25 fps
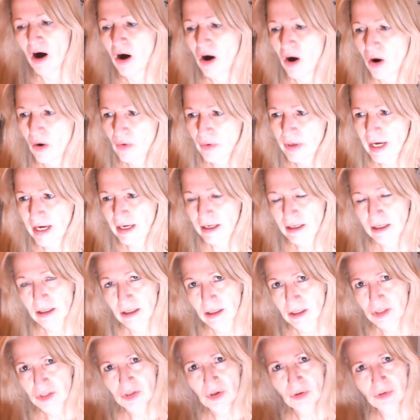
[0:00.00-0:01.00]
Okay,
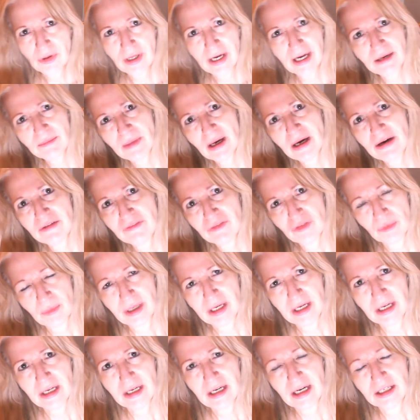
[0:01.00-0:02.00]
so the Hangman for
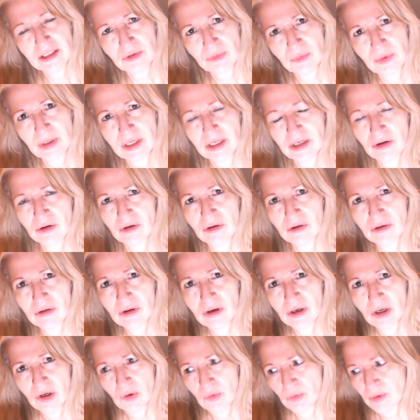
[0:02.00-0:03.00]
me as a reader,
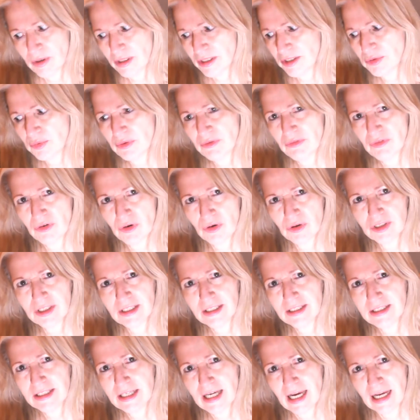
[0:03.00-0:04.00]
when it's reversed,
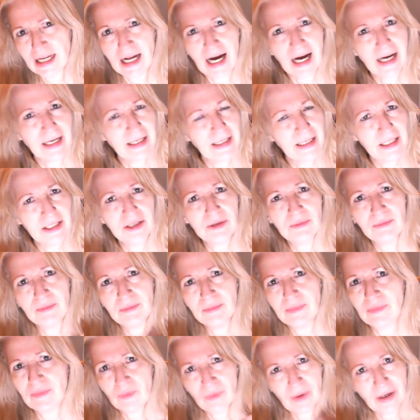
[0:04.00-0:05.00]
is saying I need
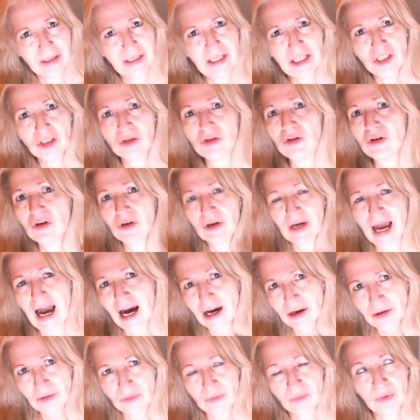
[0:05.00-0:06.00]
to look.
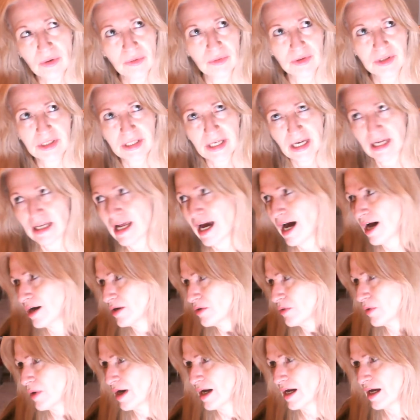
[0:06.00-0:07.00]
We were saying, how
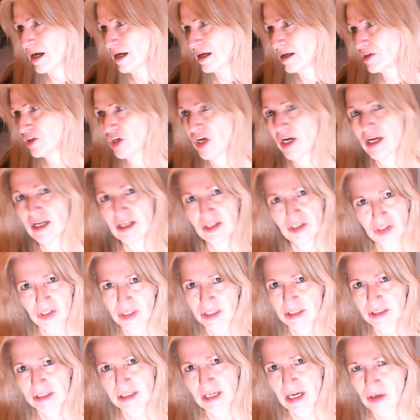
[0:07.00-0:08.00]
do I change
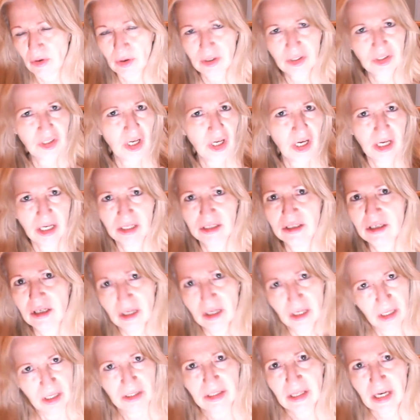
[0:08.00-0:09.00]
this? How do I change
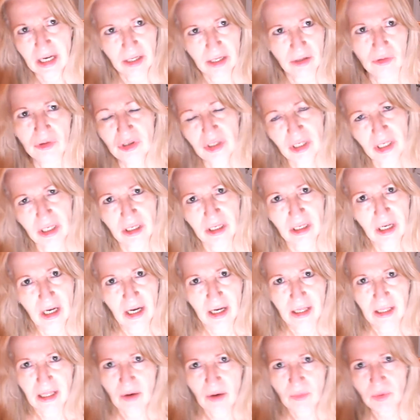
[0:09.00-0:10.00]
the energy?
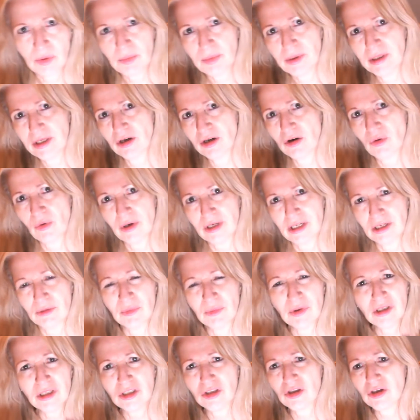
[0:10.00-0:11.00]
That would be to go in and
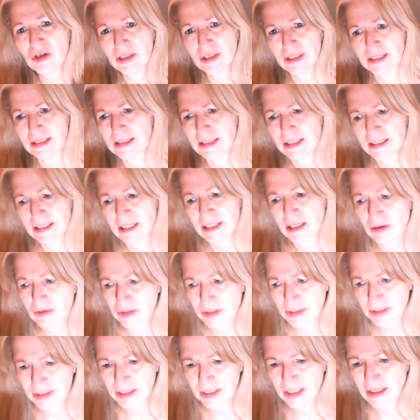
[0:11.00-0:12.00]
really look at the details
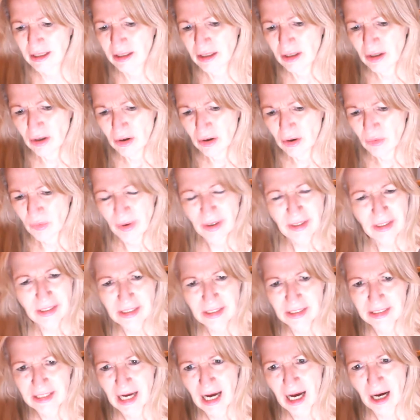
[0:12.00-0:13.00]
and say, why did
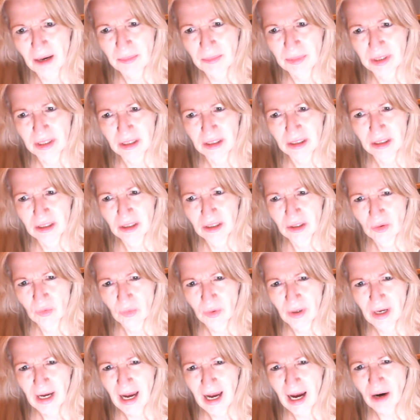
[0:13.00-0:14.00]
this happen?
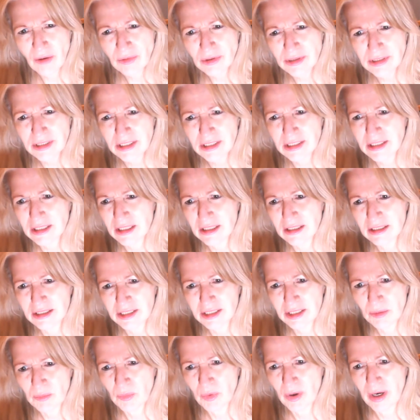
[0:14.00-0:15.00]
How is this in
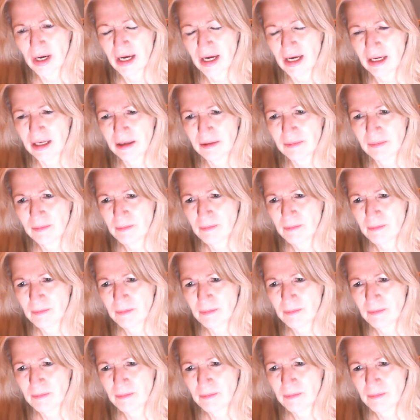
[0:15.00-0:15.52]
some way?